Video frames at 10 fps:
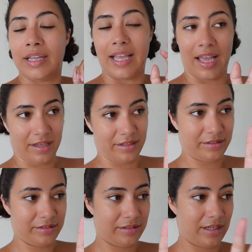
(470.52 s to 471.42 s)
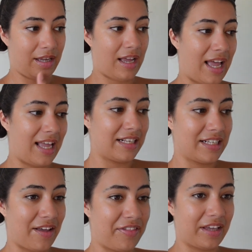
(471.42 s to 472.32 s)
Yeah. And
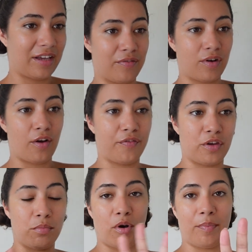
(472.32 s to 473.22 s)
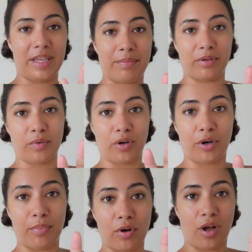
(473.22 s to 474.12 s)
I think I've got a few more people who are going to
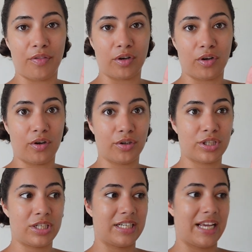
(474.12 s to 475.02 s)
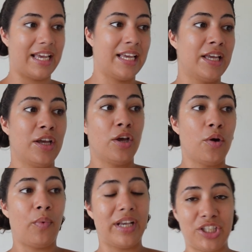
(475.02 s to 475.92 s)
book on the course today
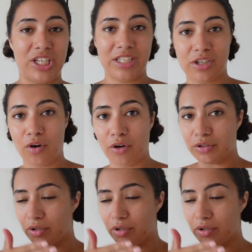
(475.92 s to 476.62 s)
which is good.